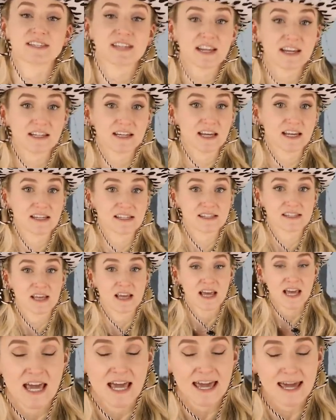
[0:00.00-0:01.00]
sickness.
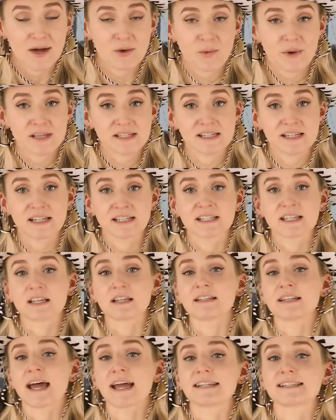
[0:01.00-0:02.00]
It wasn't
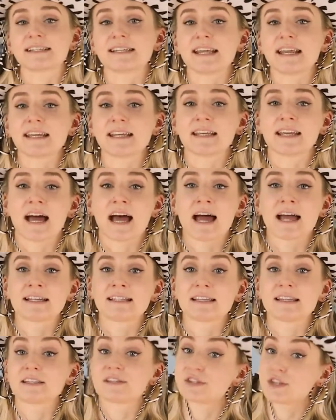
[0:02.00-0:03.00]
until 1989
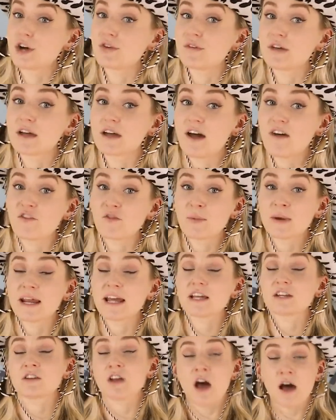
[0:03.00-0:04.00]
did the Soviet government
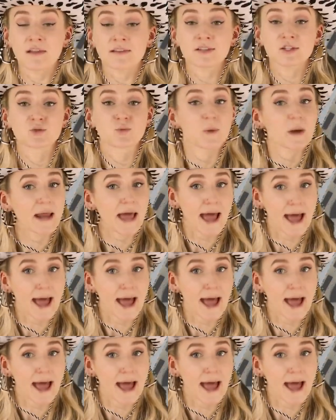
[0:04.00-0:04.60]
acknowledge what